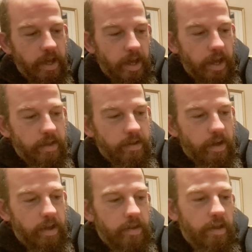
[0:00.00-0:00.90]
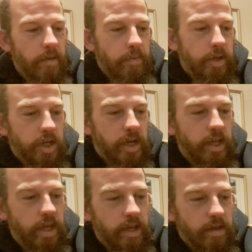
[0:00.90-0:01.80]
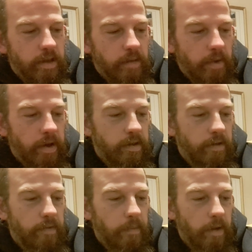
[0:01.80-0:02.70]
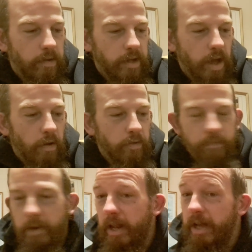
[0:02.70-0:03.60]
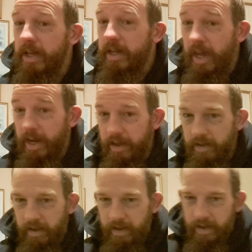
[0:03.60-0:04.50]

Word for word: It's a deeper journey into the minds of the most cold-blooded killers.